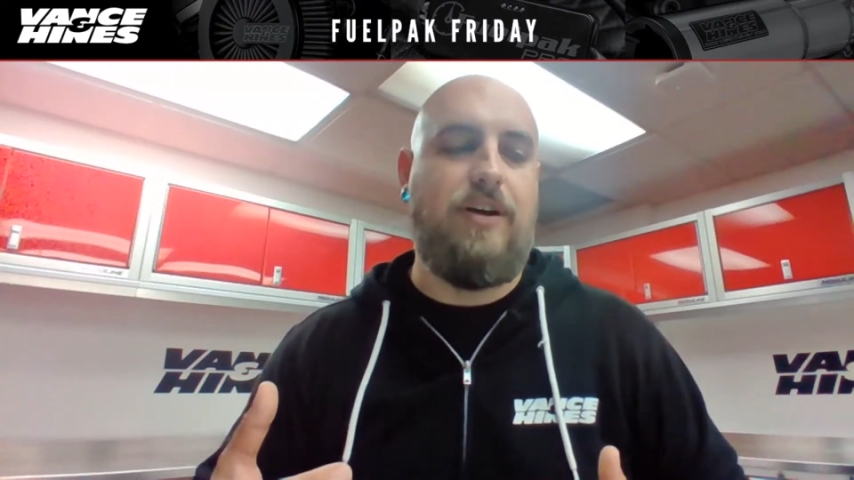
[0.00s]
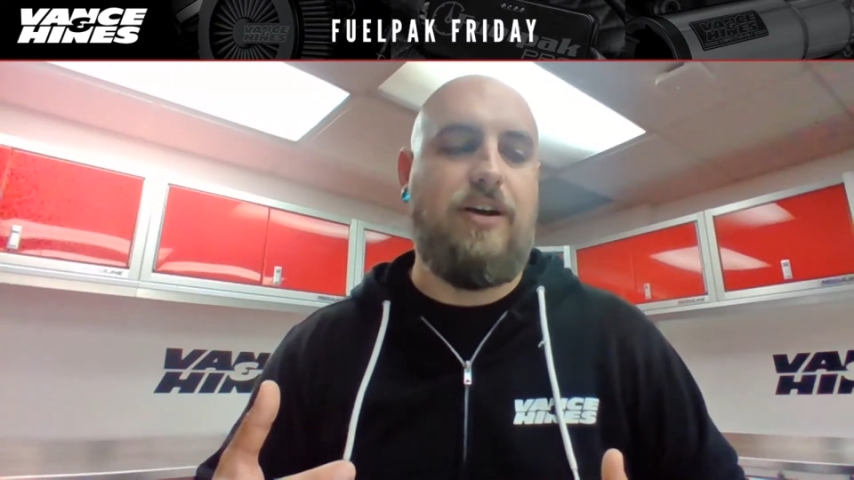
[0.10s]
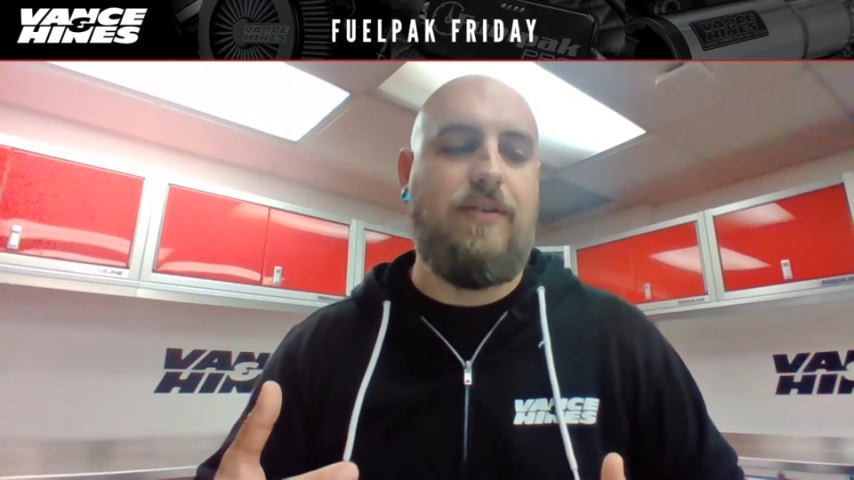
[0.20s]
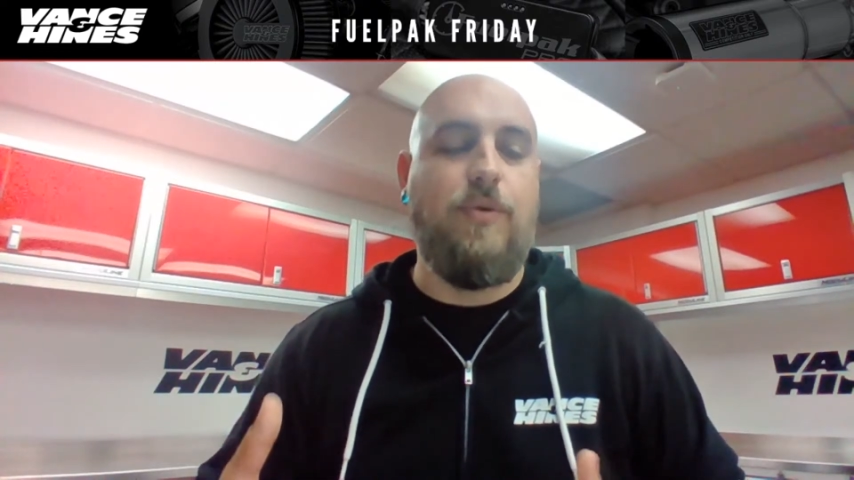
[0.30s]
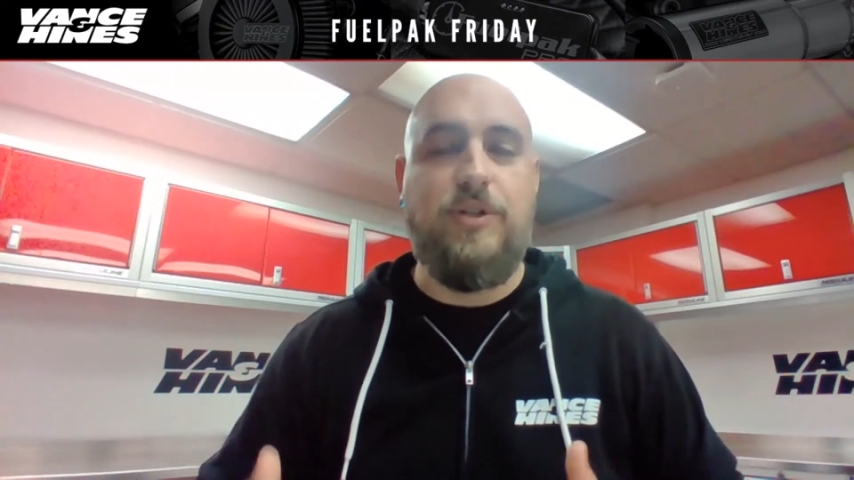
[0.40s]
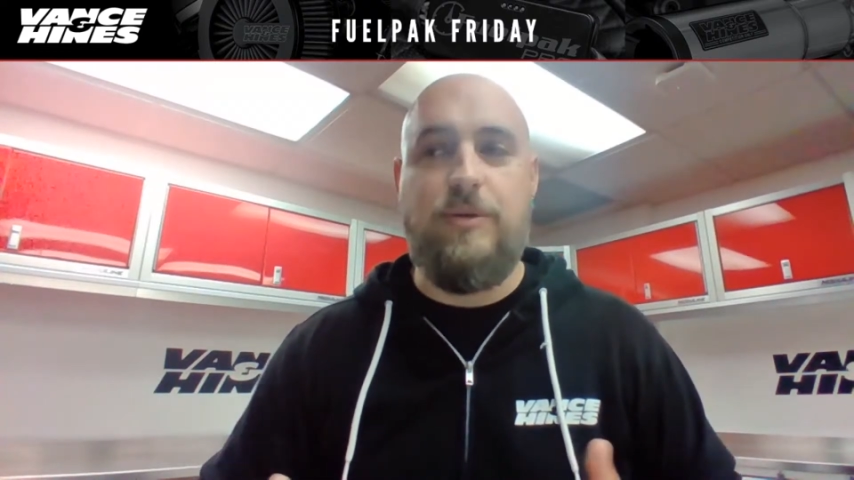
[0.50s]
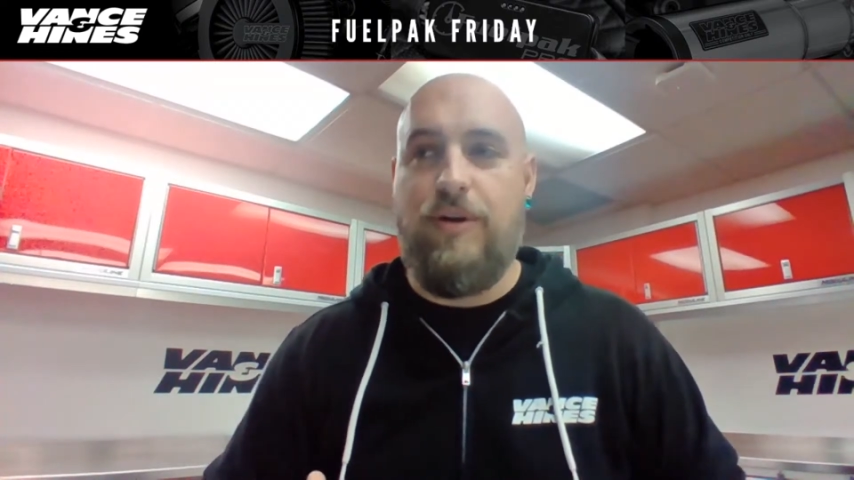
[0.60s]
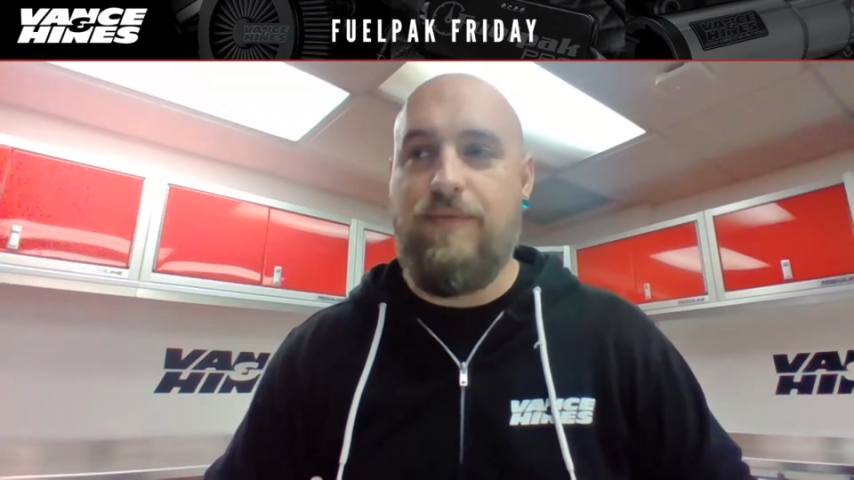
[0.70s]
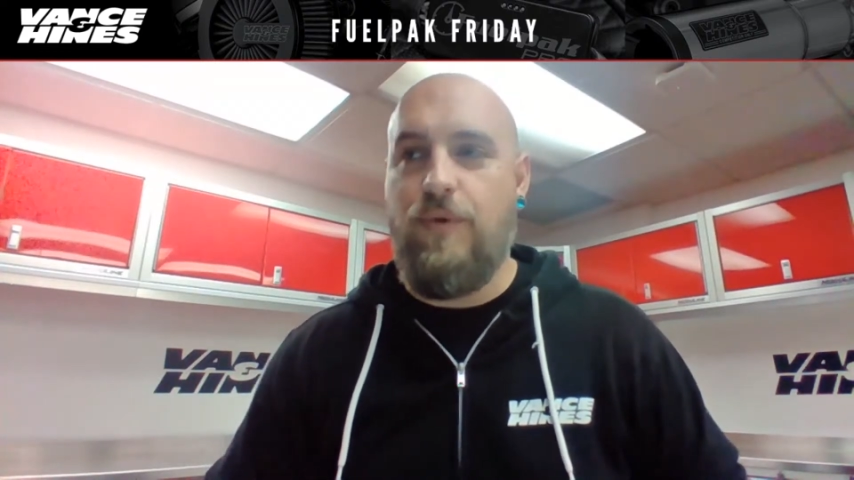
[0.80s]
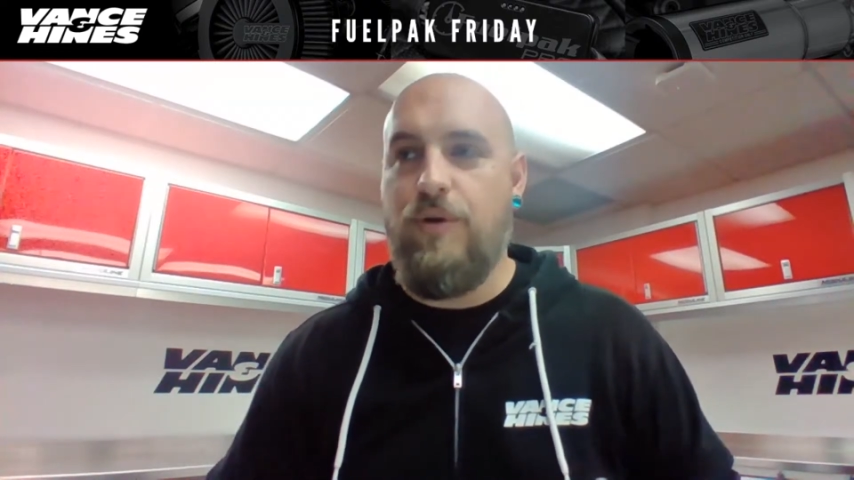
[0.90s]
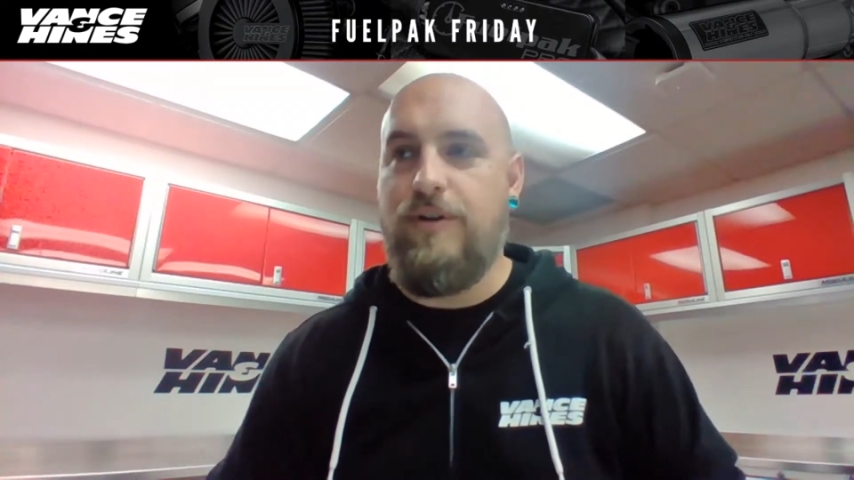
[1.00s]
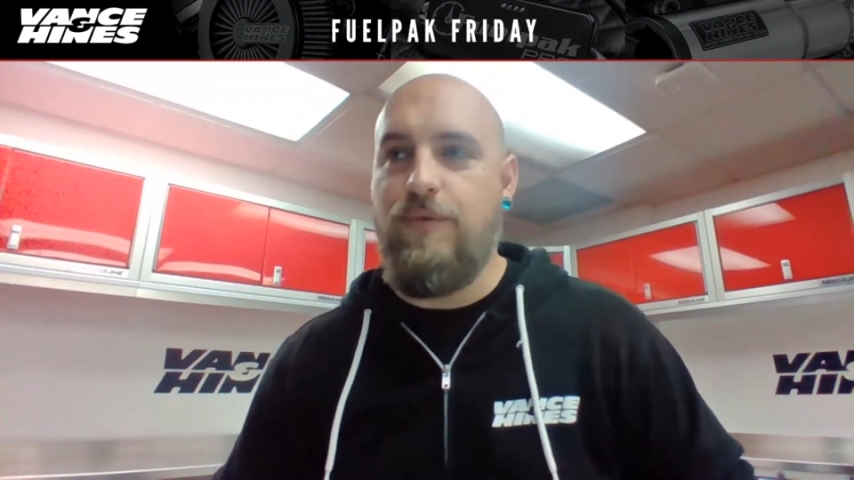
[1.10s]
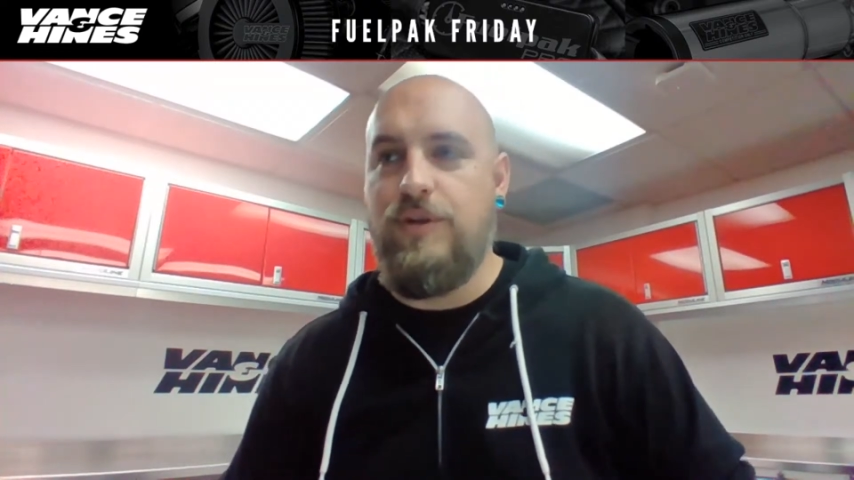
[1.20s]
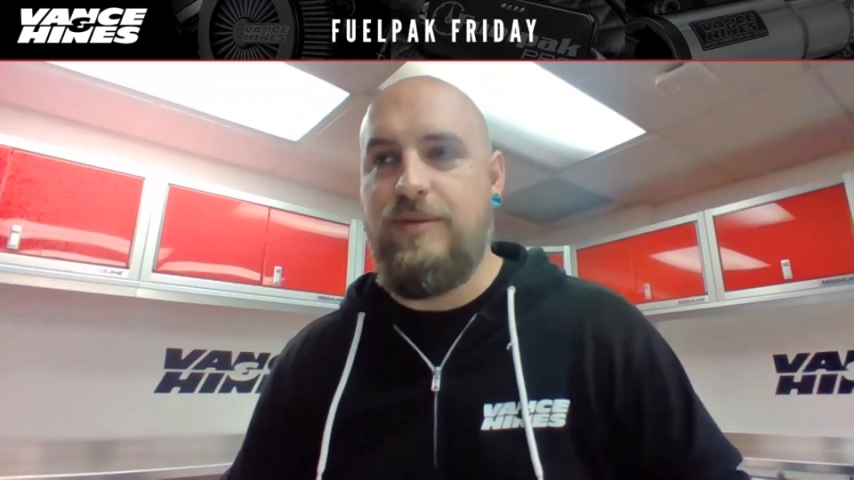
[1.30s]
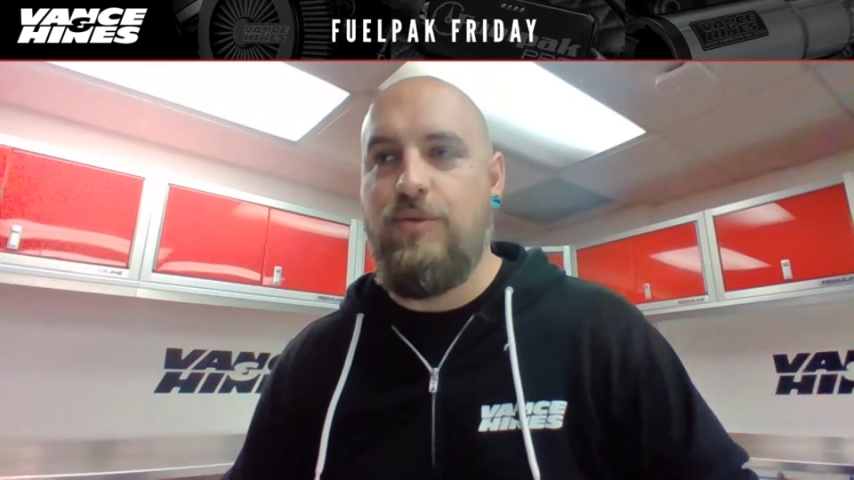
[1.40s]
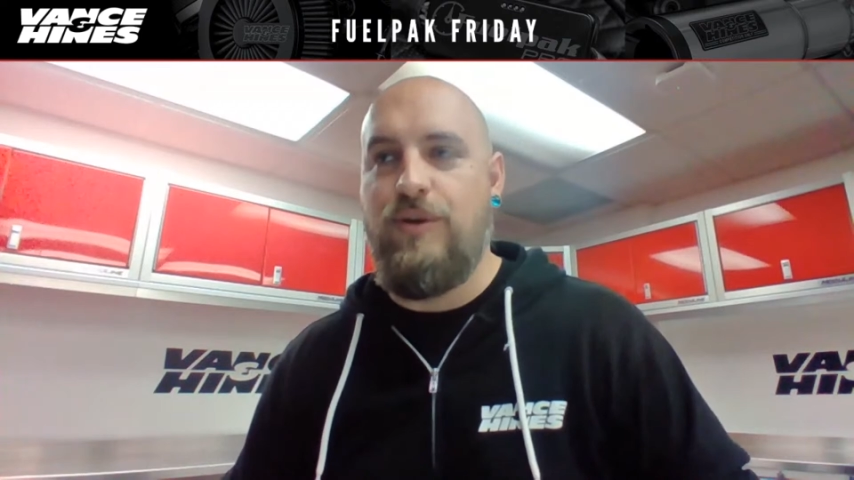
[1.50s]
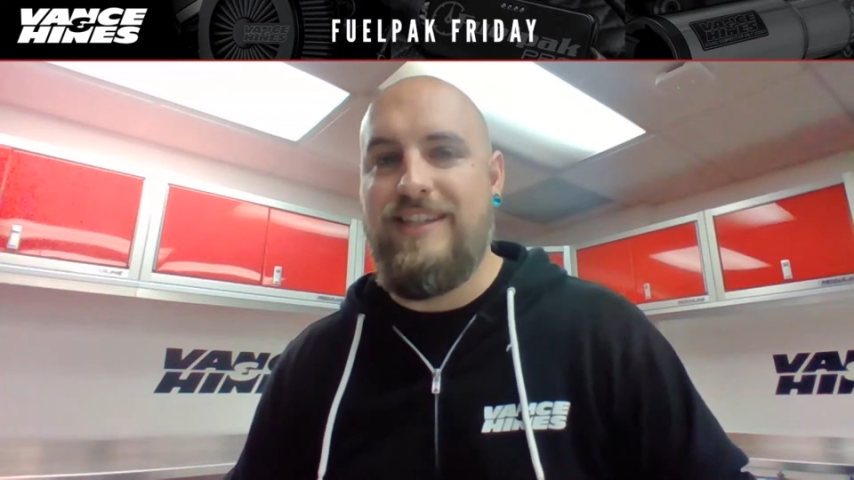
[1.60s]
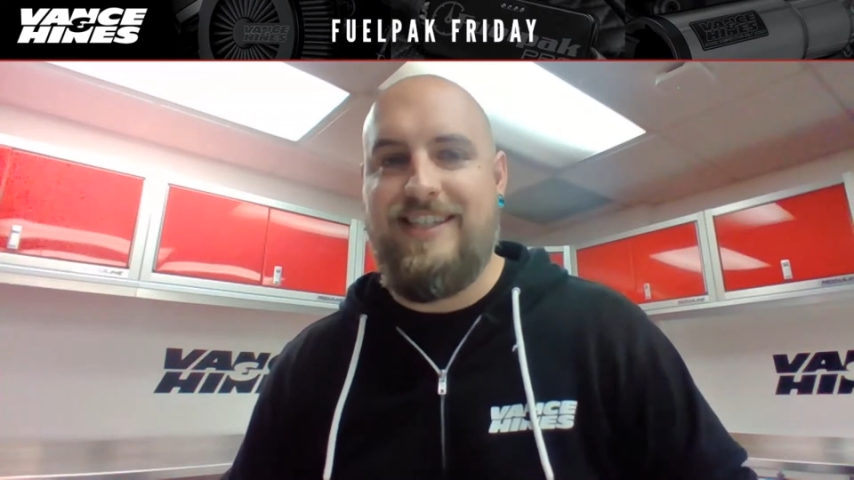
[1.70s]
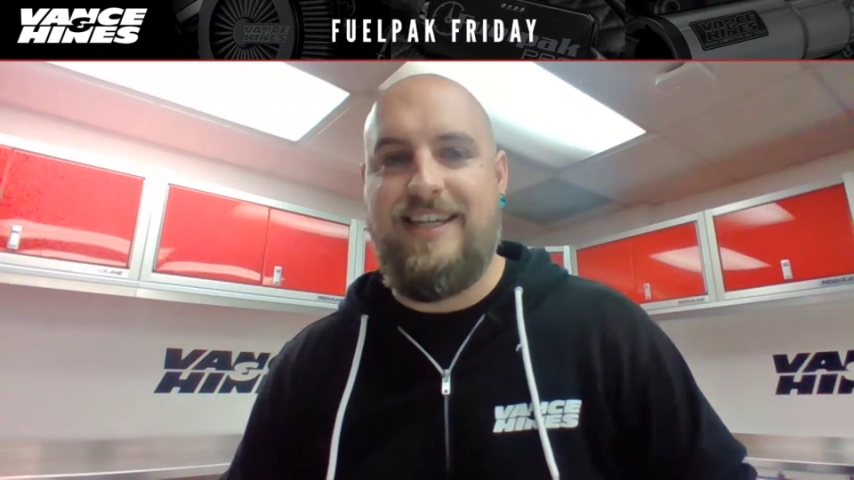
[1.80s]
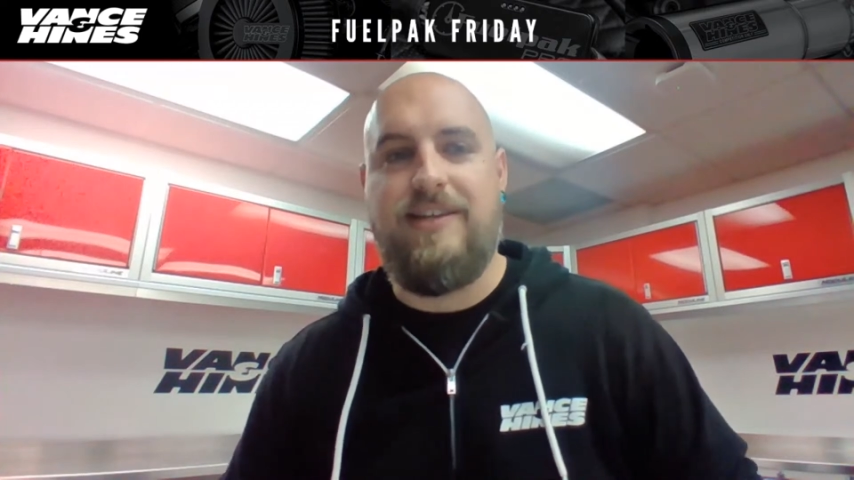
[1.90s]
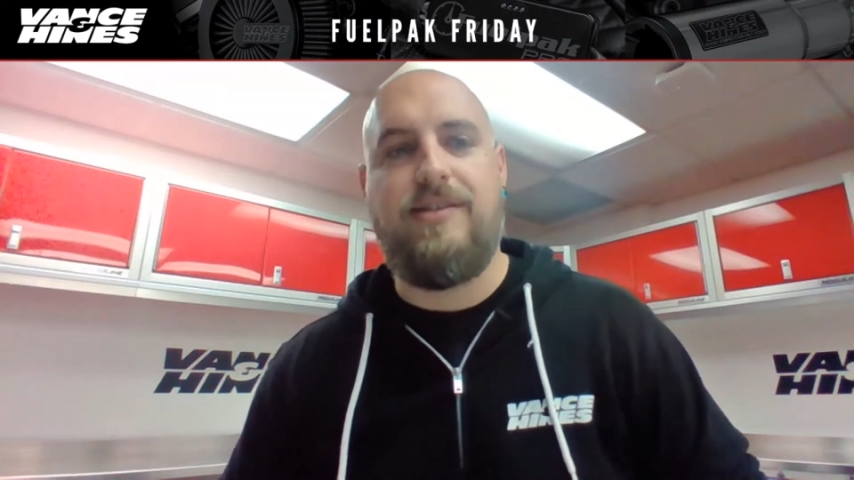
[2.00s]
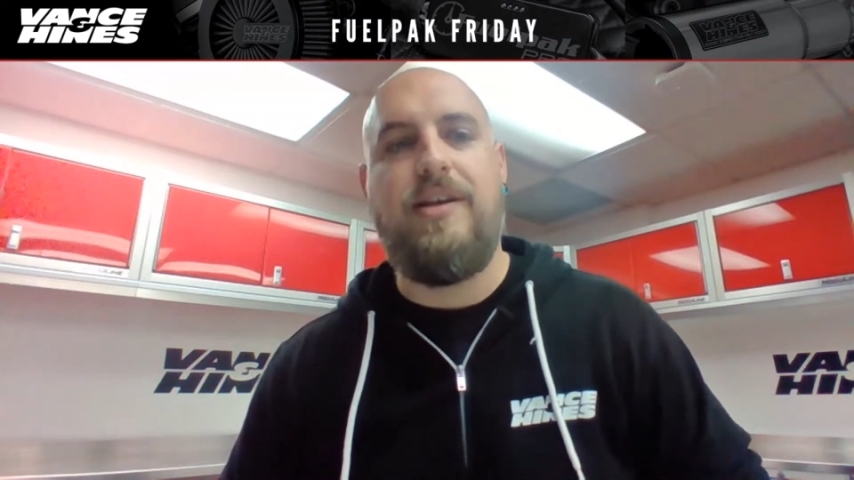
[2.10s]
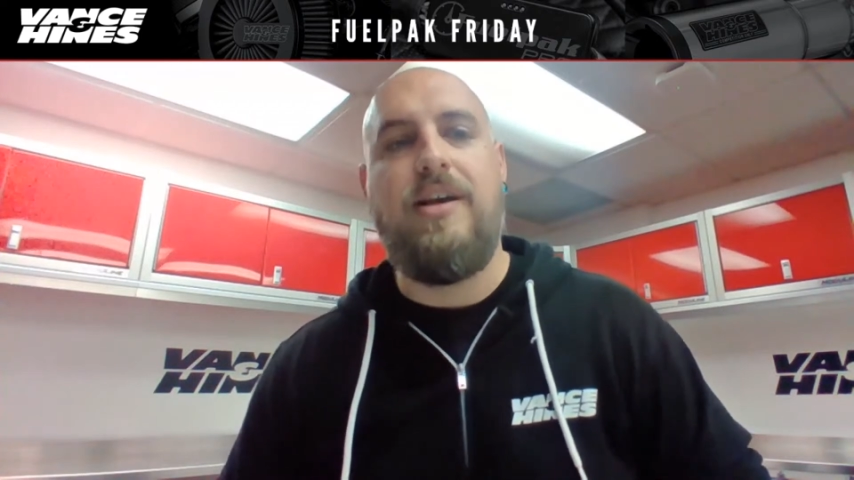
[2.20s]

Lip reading: 14.4 to 14.6